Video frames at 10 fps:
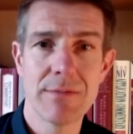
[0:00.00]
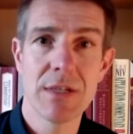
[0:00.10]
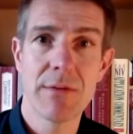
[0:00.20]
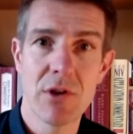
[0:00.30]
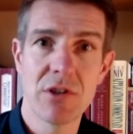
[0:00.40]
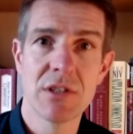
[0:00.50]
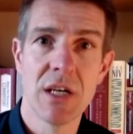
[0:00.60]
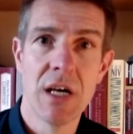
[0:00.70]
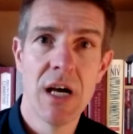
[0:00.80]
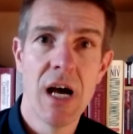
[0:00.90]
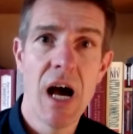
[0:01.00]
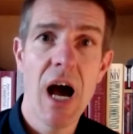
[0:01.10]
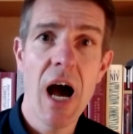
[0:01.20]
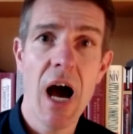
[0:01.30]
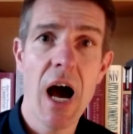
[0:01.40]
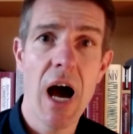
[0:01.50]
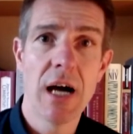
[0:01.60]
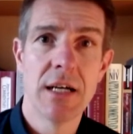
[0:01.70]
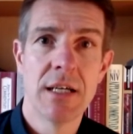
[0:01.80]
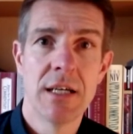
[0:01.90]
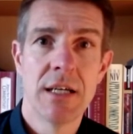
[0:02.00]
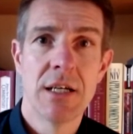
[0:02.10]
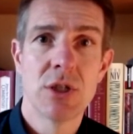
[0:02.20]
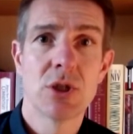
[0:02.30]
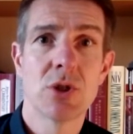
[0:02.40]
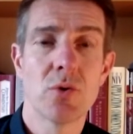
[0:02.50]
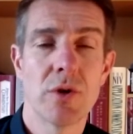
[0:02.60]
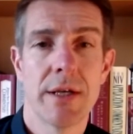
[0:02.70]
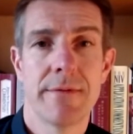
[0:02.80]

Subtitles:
time there is a story.